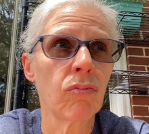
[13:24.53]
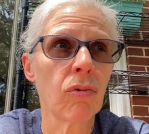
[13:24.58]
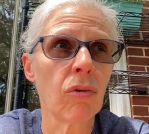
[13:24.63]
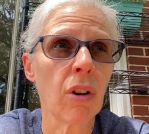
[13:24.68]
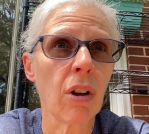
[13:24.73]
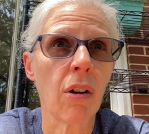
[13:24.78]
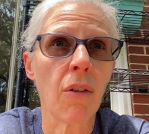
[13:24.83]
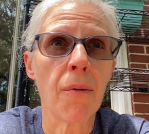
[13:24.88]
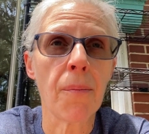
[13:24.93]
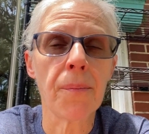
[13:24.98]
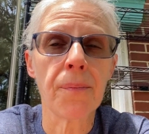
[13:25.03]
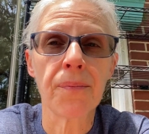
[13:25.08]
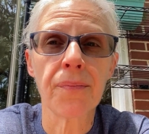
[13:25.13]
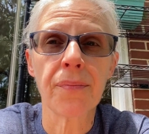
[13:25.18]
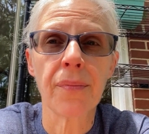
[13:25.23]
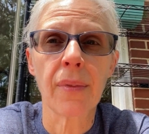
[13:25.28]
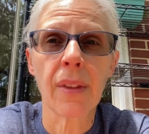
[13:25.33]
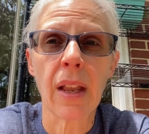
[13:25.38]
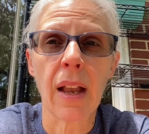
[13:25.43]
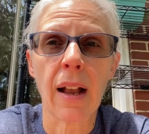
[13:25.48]
you know,
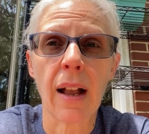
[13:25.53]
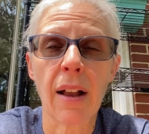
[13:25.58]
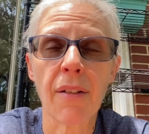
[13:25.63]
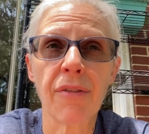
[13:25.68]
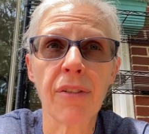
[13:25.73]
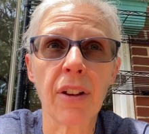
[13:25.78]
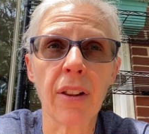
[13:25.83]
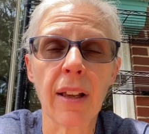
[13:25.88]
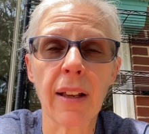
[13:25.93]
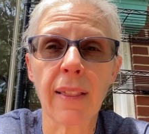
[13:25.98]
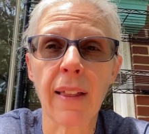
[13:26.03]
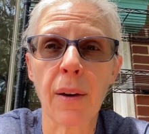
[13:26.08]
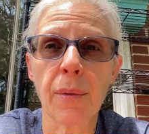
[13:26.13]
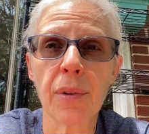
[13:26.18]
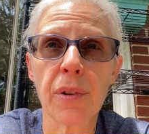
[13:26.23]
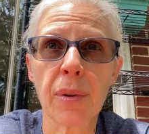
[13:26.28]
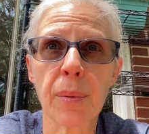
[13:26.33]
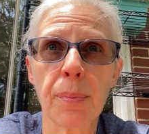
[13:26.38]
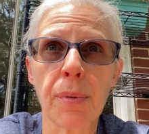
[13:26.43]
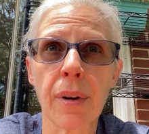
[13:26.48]
I feel like that
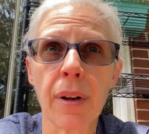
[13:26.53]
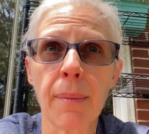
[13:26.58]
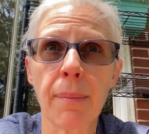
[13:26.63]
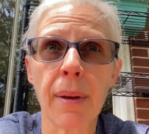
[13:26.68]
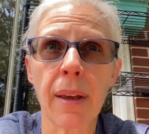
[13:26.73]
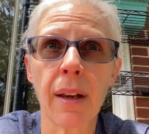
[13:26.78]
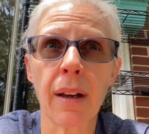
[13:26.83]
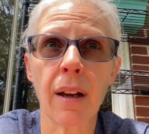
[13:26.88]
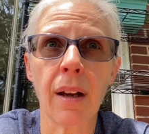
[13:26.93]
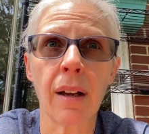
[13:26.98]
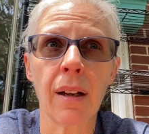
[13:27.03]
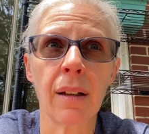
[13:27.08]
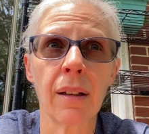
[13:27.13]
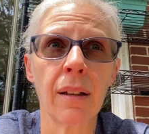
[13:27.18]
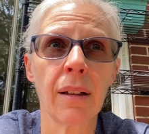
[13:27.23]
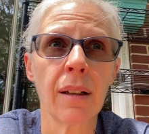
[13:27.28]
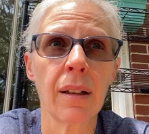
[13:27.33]
was a pretty big uh,